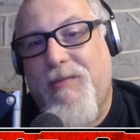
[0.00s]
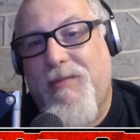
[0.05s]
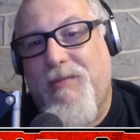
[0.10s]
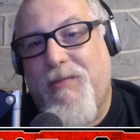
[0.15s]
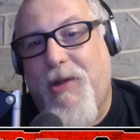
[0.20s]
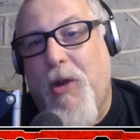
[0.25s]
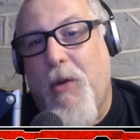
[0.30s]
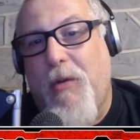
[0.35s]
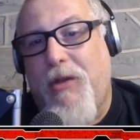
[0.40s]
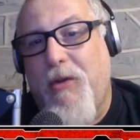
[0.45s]

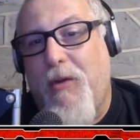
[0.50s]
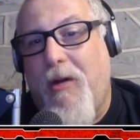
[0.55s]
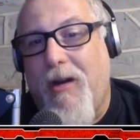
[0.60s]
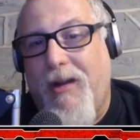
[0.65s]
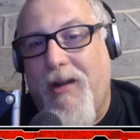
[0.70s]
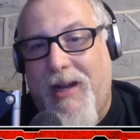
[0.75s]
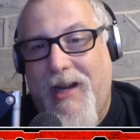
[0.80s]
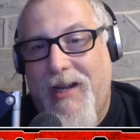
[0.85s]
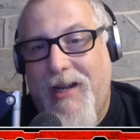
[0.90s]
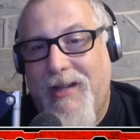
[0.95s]
just go through
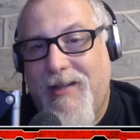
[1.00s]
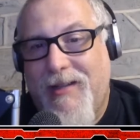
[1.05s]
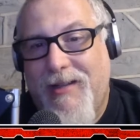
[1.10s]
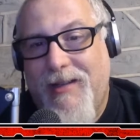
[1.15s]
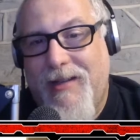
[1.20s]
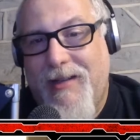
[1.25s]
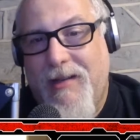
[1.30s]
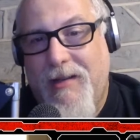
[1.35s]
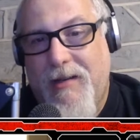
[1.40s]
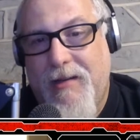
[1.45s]
our lines.
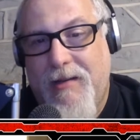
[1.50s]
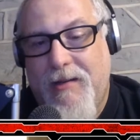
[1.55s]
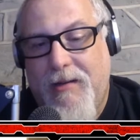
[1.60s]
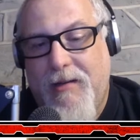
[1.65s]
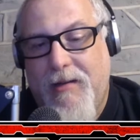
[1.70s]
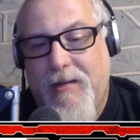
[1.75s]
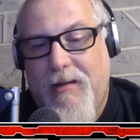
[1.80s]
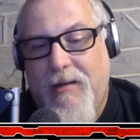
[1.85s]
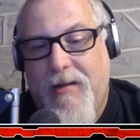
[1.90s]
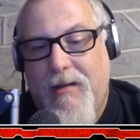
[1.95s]

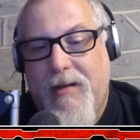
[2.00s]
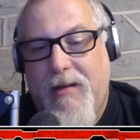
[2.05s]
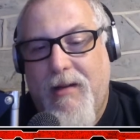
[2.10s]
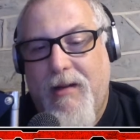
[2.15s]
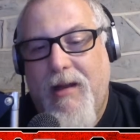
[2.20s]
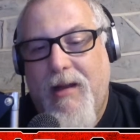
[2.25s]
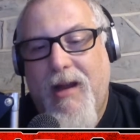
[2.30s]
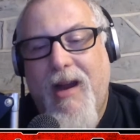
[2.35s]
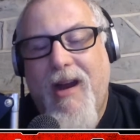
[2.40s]
One time we